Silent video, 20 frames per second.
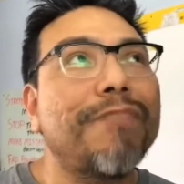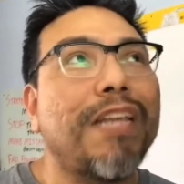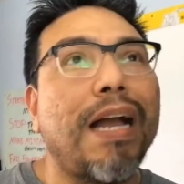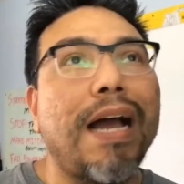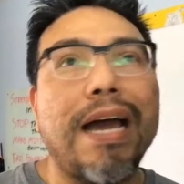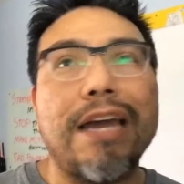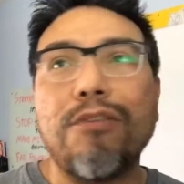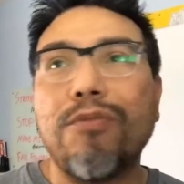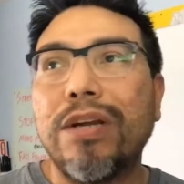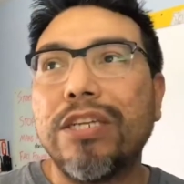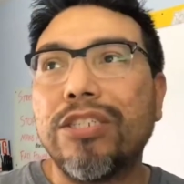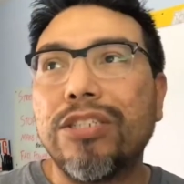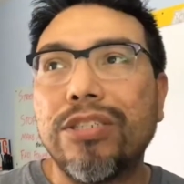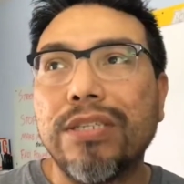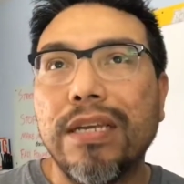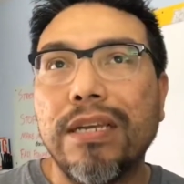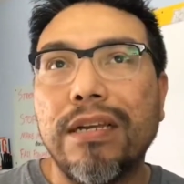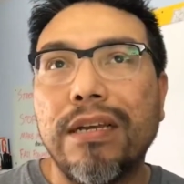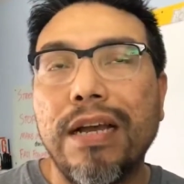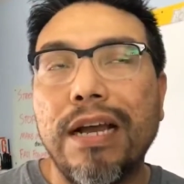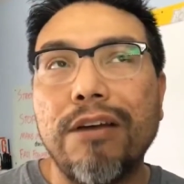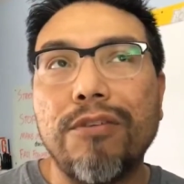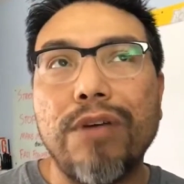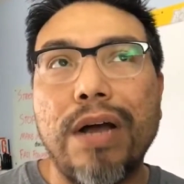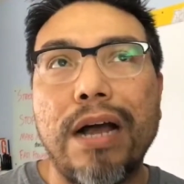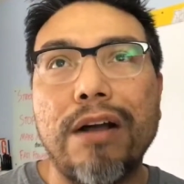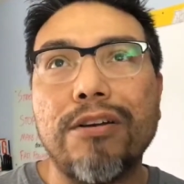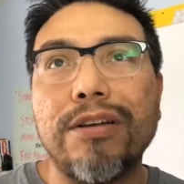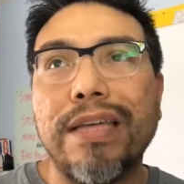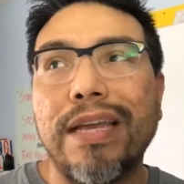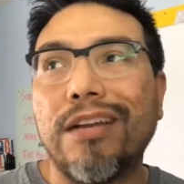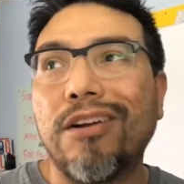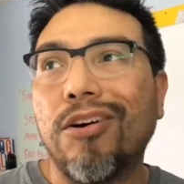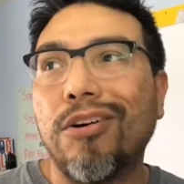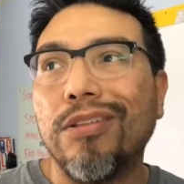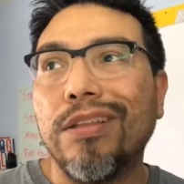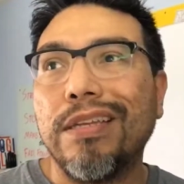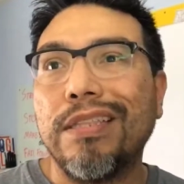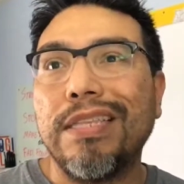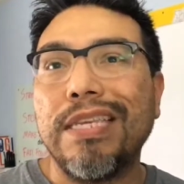how do I share how, how can I
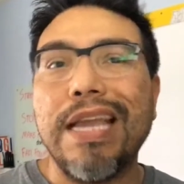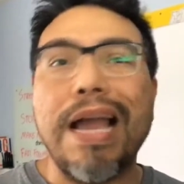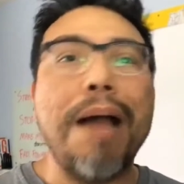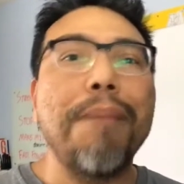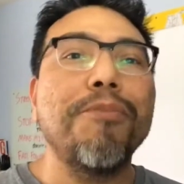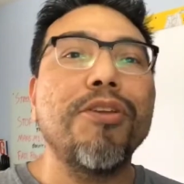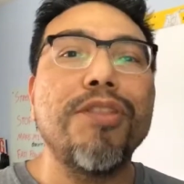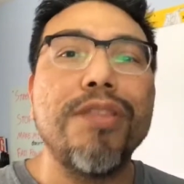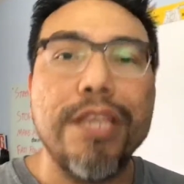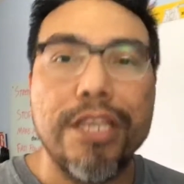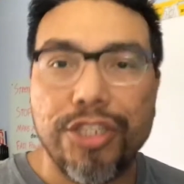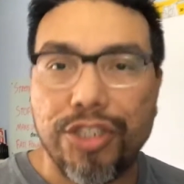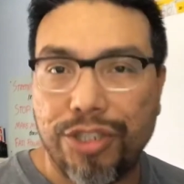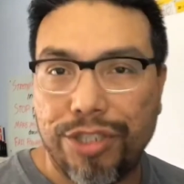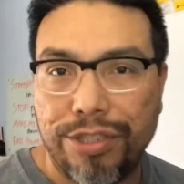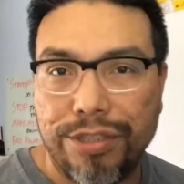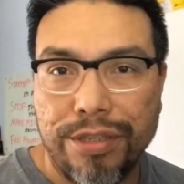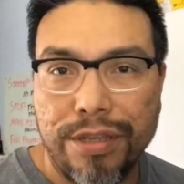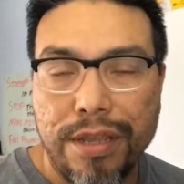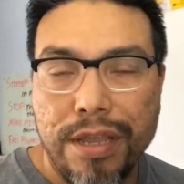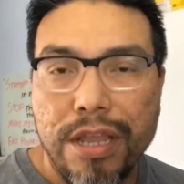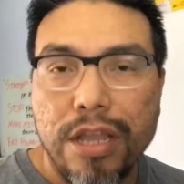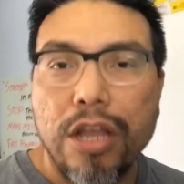call it the ammunition